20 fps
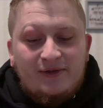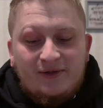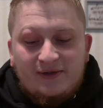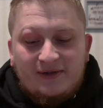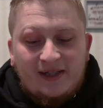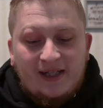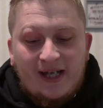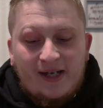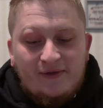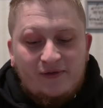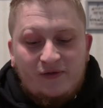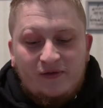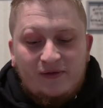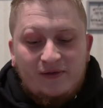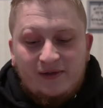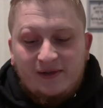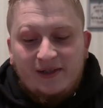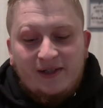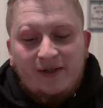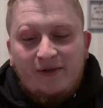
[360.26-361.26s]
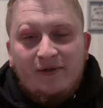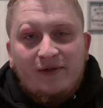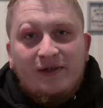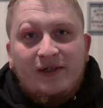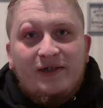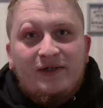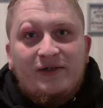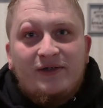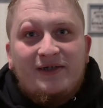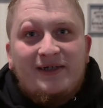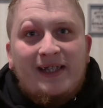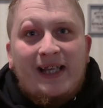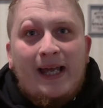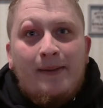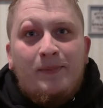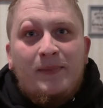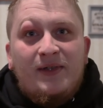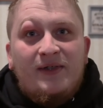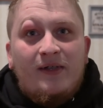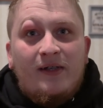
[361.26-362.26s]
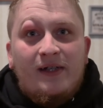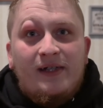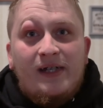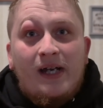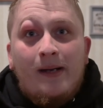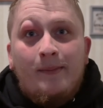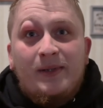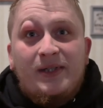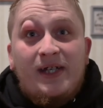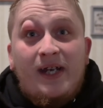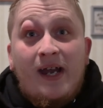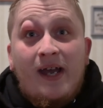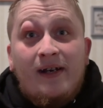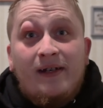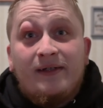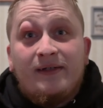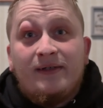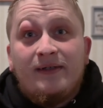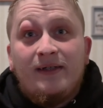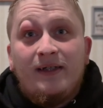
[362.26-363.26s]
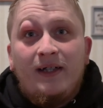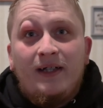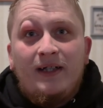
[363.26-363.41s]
just allows you to literally just slap this on a Domitianus.